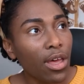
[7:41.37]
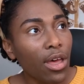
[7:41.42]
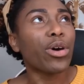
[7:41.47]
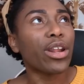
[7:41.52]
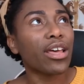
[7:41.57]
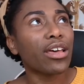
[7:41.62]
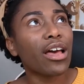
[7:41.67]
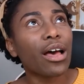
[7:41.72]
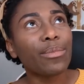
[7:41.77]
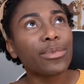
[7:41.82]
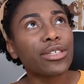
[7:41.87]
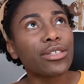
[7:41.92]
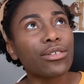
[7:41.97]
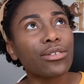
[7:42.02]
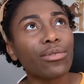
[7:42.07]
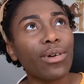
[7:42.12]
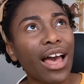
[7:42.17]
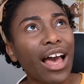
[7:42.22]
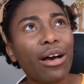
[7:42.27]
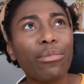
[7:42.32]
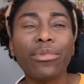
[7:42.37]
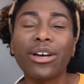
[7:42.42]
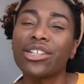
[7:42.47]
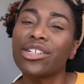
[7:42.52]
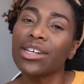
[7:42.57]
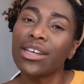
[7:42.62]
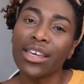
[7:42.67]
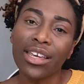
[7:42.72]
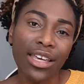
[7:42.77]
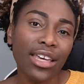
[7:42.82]
when it comes to how
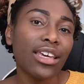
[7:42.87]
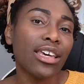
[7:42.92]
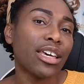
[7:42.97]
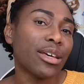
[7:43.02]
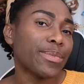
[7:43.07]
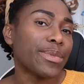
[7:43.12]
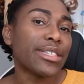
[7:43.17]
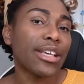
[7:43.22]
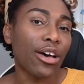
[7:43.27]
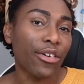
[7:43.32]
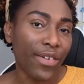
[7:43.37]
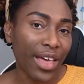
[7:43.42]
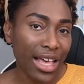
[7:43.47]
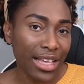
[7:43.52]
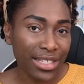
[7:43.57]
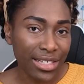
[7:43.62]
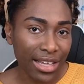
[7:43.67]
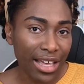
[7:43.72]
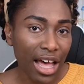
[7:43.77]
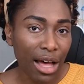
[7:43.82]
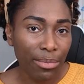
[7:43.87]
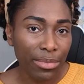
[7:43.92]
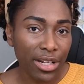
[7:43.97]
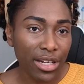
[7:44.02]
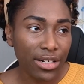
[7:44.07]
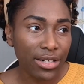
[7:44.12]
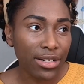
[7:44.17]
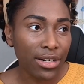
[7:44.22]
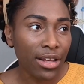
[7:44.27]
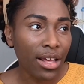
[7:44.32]
much he himself has
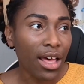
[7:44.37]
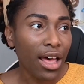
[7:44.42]
accomplished.